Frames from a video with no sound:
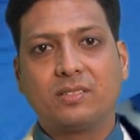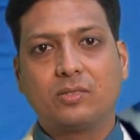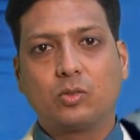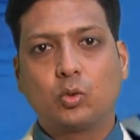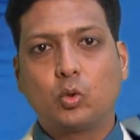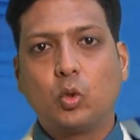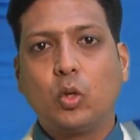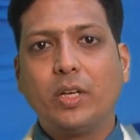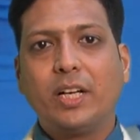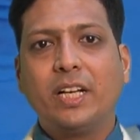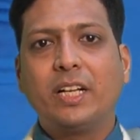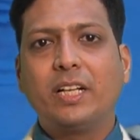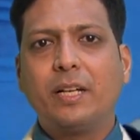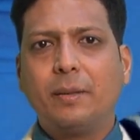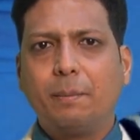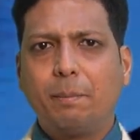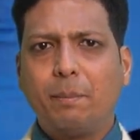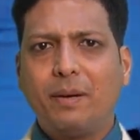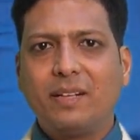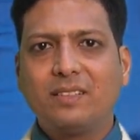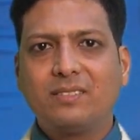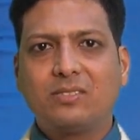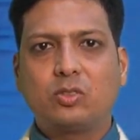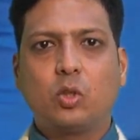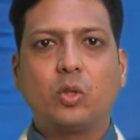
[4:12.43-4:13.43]
So it
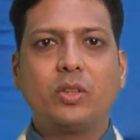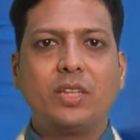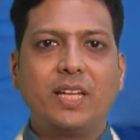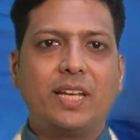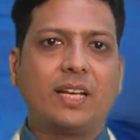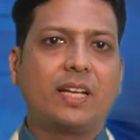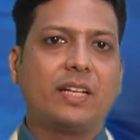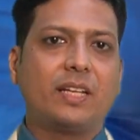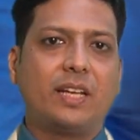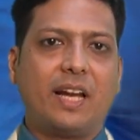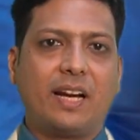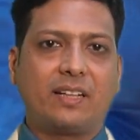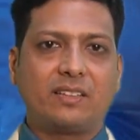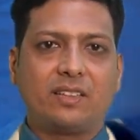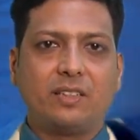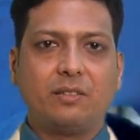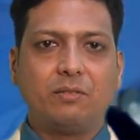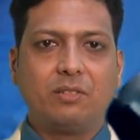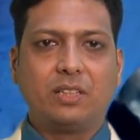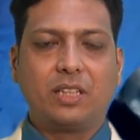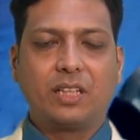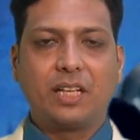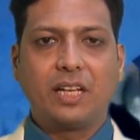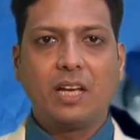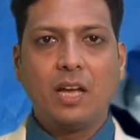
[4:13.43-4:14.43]
depends on the
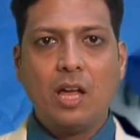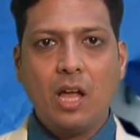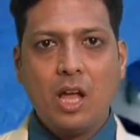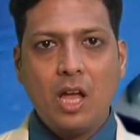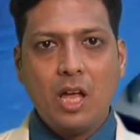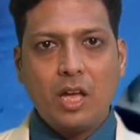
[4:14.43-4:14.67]
connectivity.